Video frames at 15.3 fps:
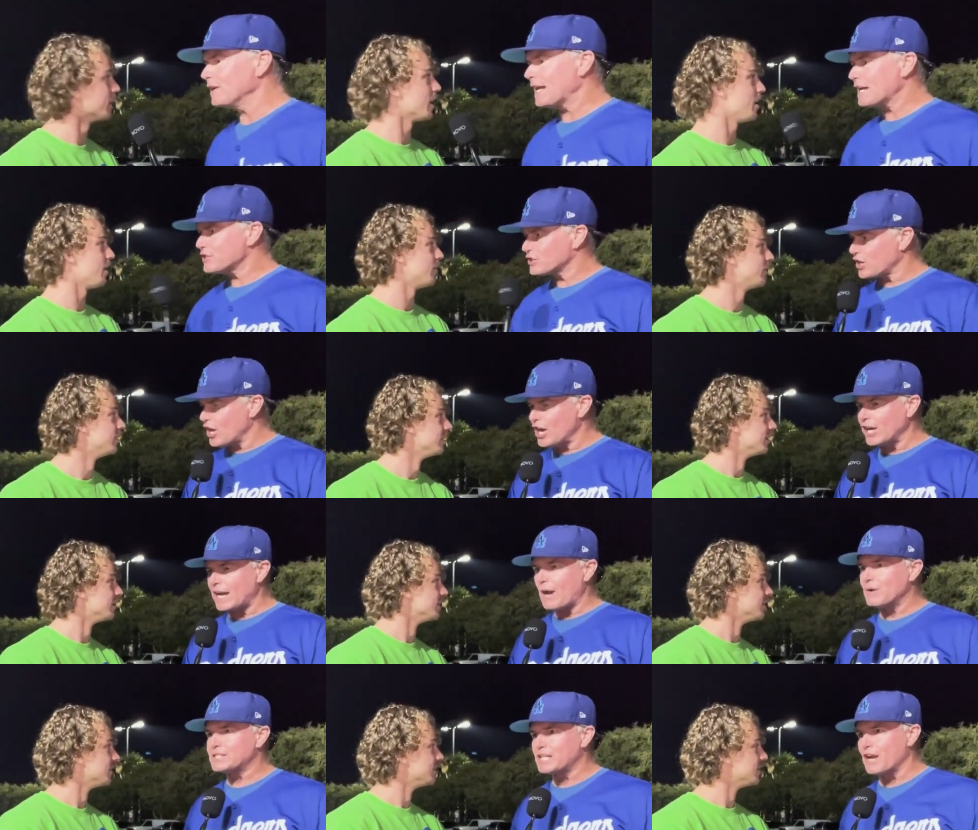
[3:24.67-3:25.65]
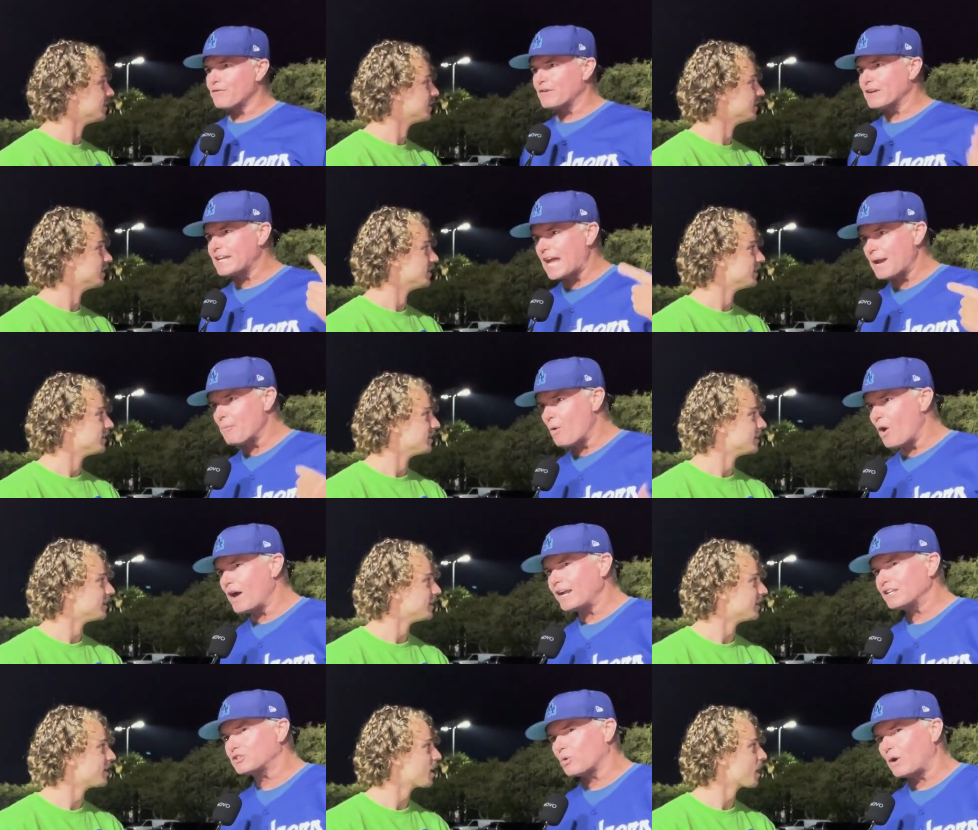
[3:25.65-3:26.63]
Speaker 1: and that's oh. good. I was here for game one
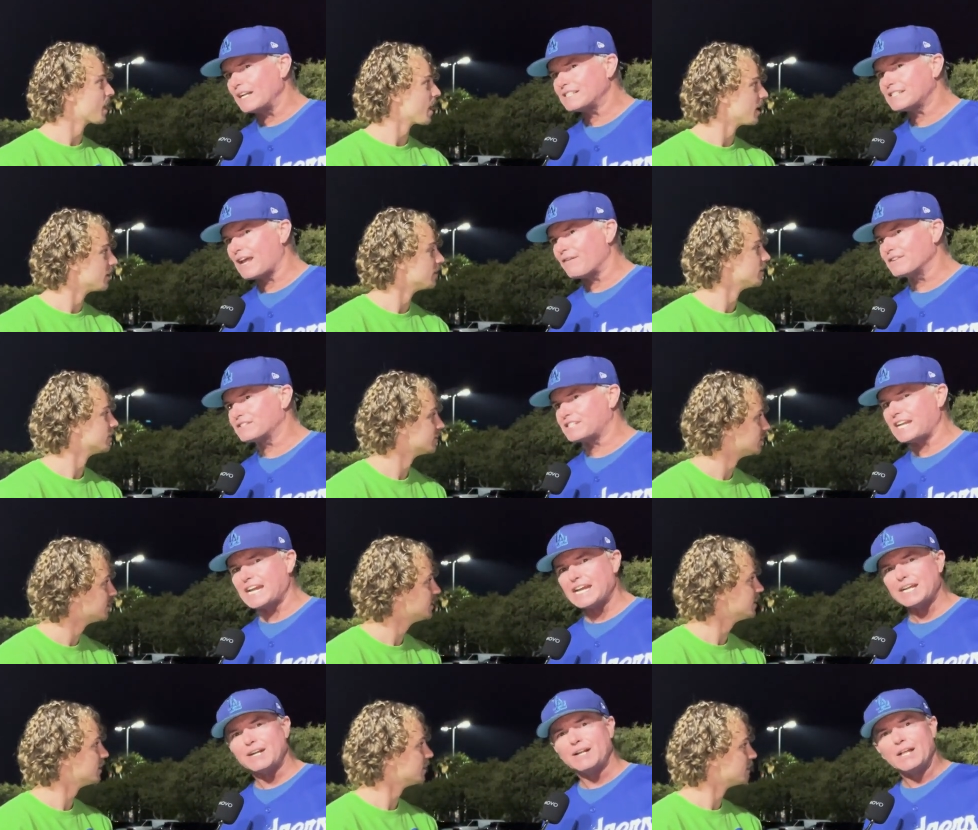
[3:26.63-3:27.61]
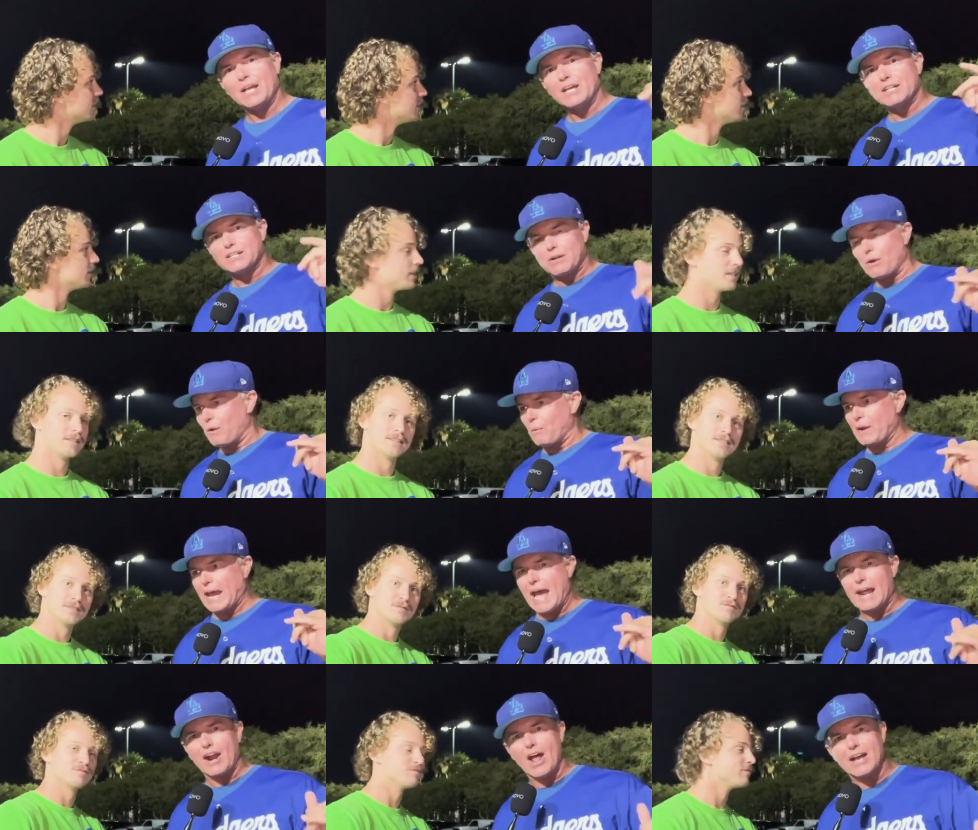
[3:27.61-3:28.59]
in 2017. We
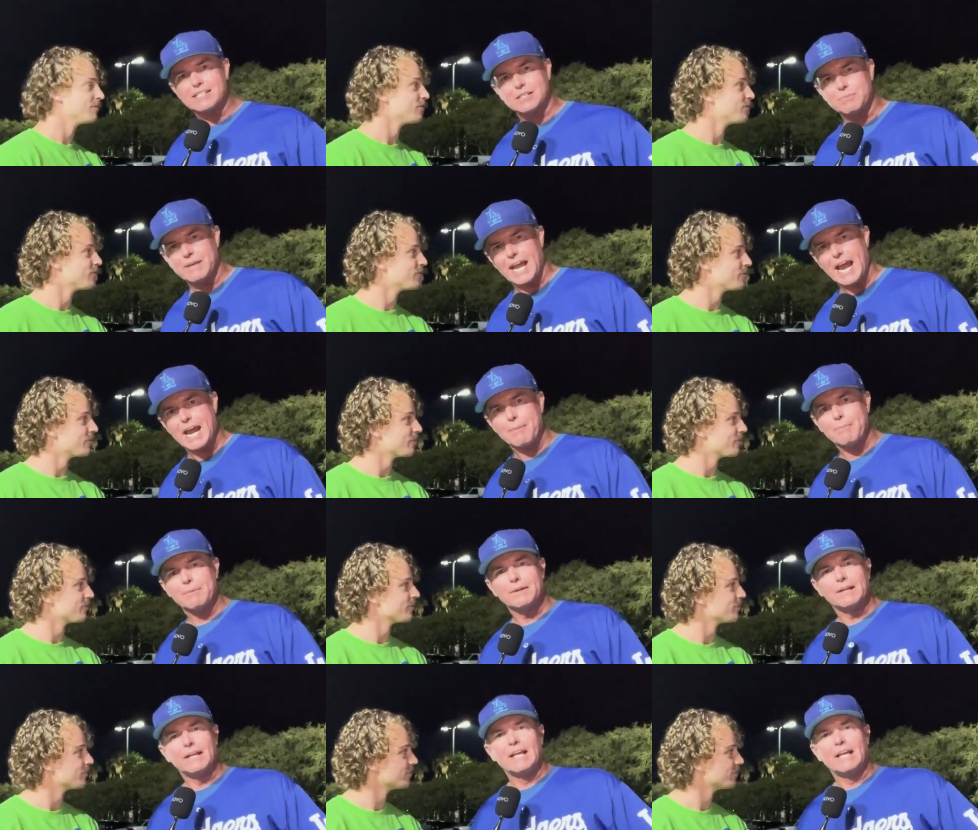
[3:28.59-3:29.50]
had an awesome game.